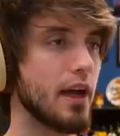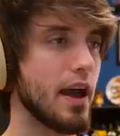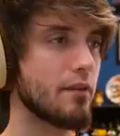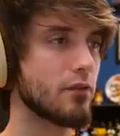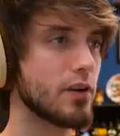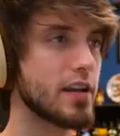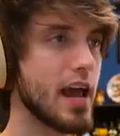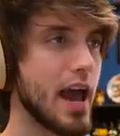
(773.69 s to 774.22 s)

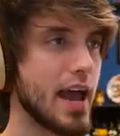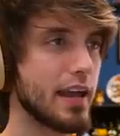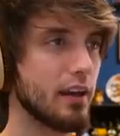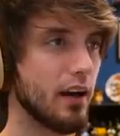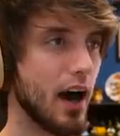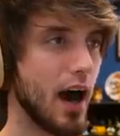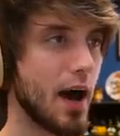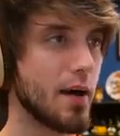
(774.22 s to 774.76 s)
Every day,
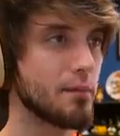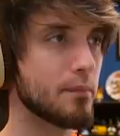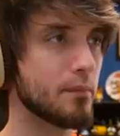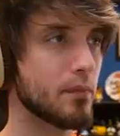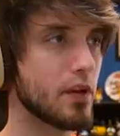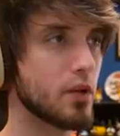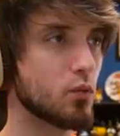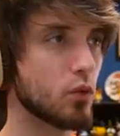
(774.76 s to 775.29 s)

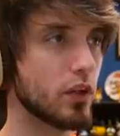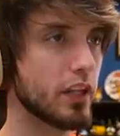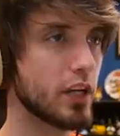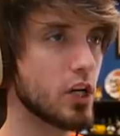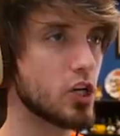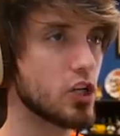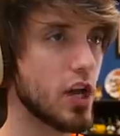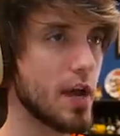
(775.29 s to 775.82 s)
I'm in really
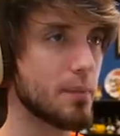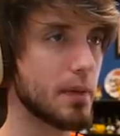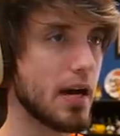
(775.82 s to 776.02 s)
good shape,